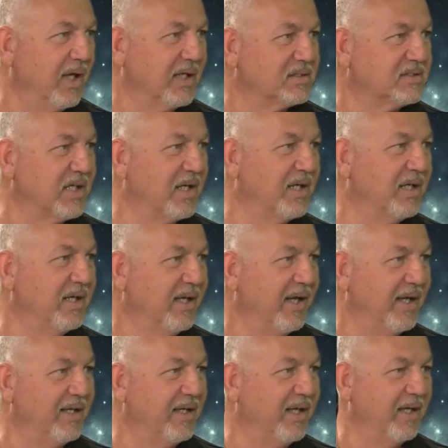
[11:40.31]
Right. Some,
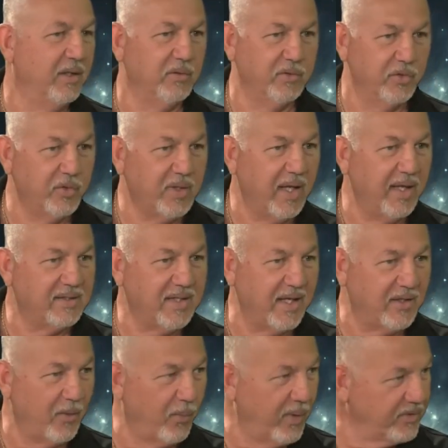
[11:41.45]
and you can't
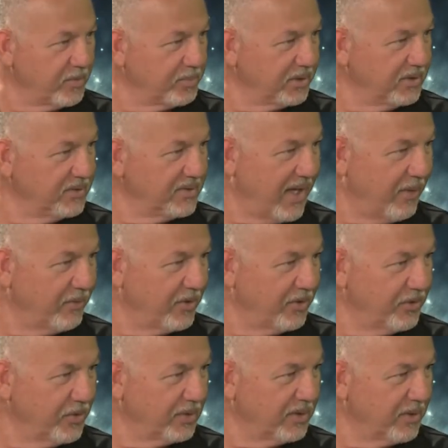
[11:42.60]
take a weather balloon down with a
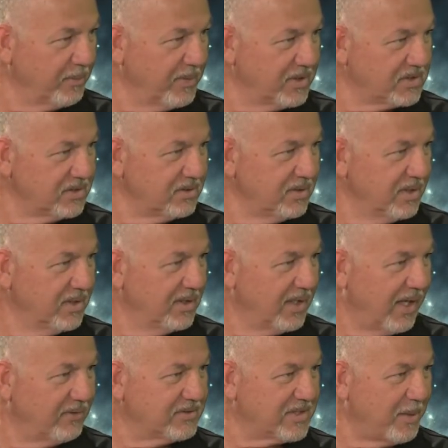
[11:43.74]
nuclear missile?
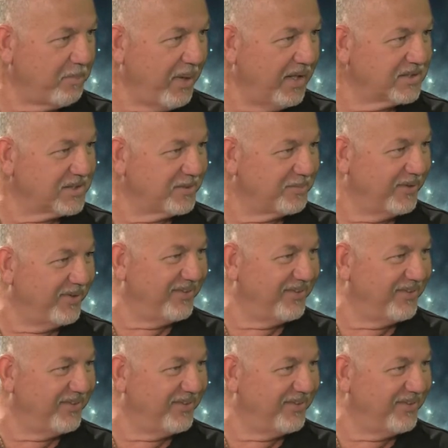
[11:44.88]
How is that possible?